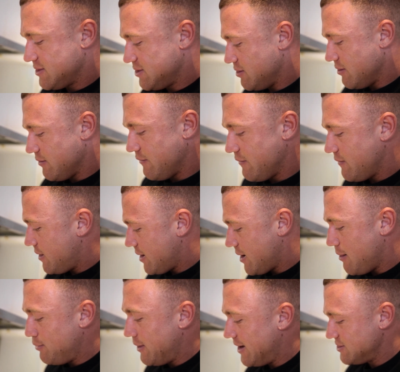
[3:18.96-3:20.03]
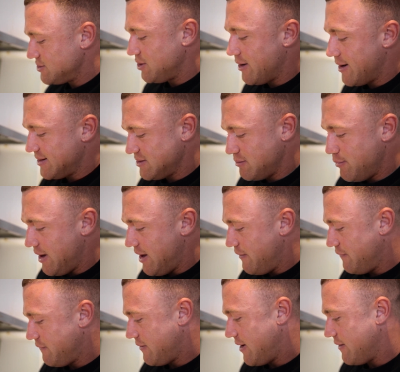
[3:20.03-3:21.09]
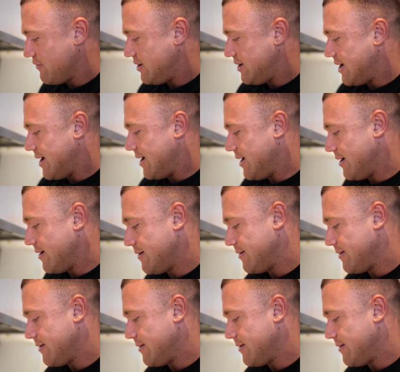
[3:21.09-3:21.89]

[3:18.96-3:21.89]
sort of a couple of 100 grams of beef every day.